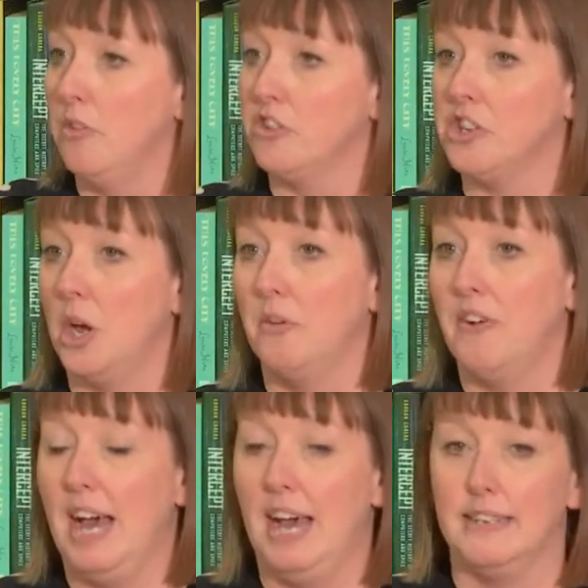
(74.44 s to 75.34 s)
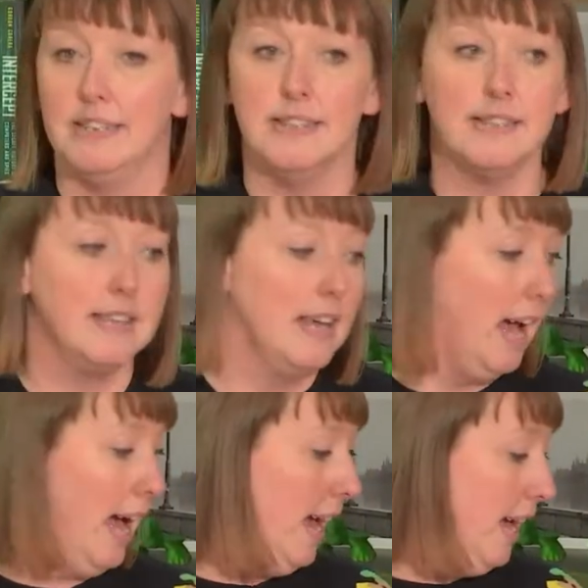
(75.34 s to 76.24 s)
with a show of hands.
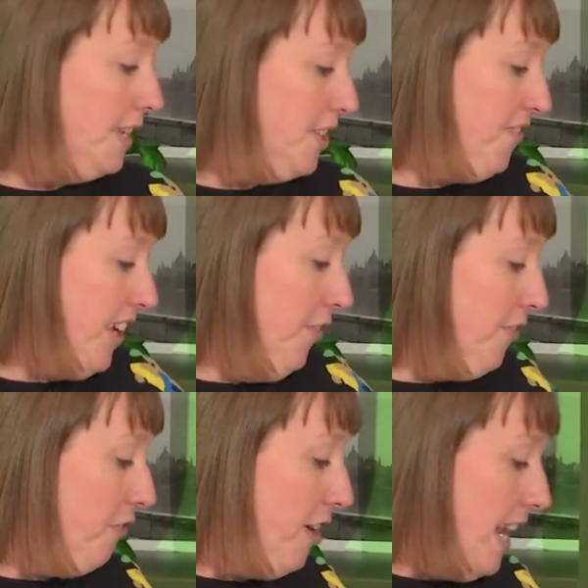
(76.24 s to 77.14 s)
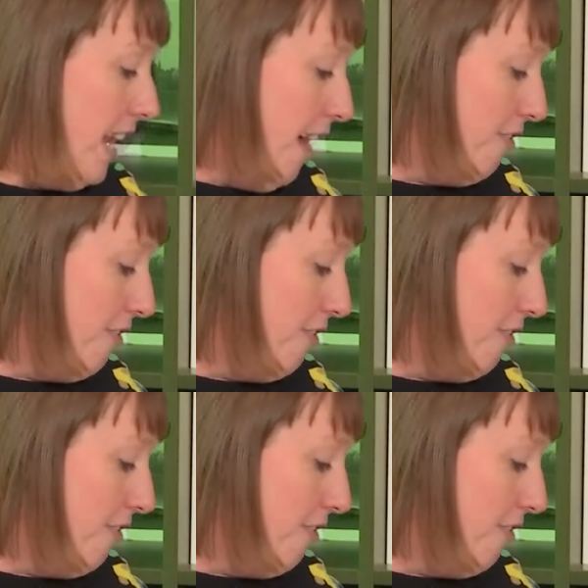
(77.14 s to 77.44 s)
And feel free,